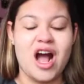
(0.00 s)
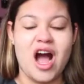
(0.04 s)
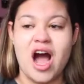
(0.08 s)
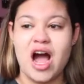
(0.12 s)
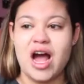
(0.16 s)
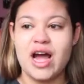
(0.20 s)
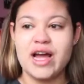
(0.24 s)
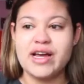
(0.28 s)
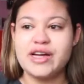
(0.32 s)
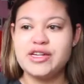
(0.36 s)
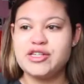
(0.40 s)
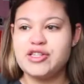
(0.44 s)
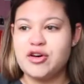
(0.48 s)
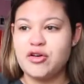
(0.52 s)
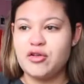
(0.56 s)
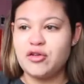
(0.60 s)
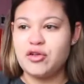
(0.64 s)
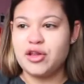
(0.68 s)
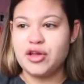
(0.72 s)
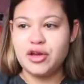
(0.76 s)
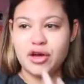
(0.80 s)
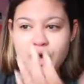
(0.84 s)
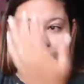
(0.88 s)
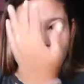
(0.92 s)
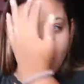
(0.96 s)
I could
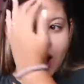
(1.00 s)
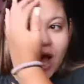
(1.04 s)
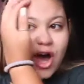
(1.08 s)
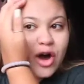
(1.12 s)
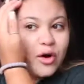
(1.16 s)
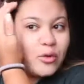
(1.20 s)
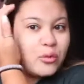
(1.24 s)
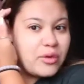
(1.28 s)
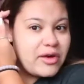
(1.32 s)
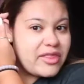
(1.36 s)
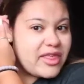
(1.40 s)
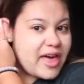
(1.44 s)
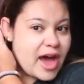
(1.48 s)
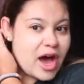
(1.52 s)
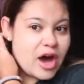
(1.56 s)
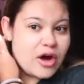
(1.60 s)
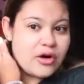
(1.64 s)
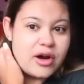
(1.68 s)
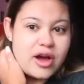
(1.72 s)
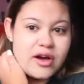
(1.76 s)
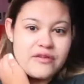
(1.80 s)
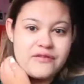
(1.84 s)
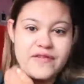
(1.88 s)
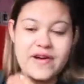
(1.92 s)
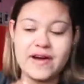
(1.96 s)
totally go out
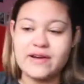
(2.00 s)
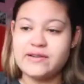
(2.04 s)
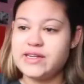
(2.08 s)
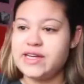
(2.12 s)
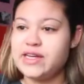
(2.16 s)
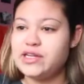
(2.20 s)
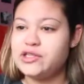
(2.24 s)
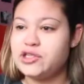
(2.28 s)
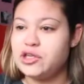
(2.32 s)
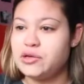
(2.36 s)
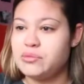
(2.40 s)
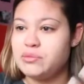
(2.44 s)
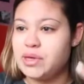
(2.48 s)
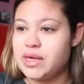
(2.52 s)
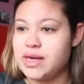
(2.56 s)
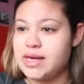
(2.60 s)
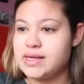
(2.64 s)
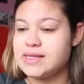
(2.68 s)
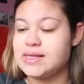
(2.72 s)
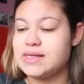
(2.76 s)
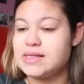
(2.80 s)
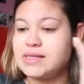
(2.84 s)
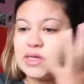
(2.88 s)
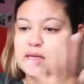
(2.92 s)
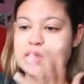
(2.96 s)
without a foundation
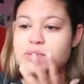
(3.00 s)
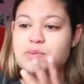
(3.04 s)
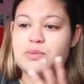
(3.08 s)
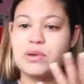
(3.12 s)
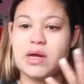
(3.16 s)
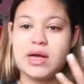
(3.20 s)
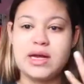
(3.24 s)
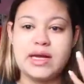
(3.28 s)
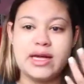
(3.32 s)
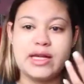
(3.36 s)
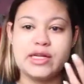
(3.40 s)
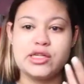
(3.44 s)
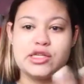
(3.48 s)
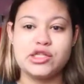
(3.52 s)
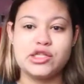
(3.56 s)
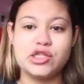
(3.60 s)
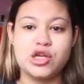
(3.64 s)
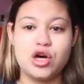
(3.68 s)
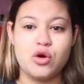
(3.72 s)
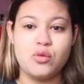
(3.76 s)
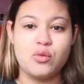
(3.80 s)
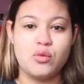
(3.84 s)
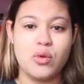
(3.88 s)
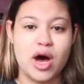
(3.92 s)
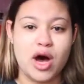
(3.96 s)
because it does blend in
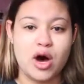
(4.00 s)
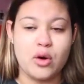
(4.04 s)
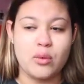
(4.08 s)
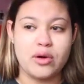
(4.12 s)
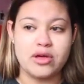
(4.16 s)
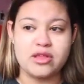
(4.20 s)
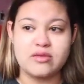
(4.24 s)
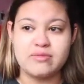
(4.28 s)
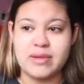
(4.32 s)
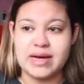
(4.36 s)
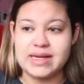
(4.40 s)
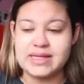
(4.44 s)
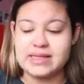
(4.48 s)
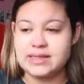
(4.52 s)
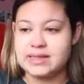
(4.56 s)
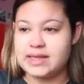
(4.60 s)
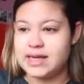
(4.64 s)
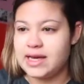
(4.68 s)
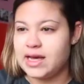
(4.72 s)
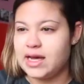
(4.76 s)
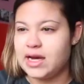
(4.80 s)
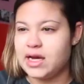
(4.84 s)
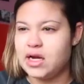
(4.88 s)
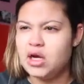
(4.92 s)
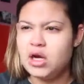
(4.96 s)
so well with my
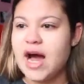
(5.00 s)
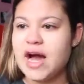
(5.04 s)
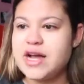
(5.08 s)
skin.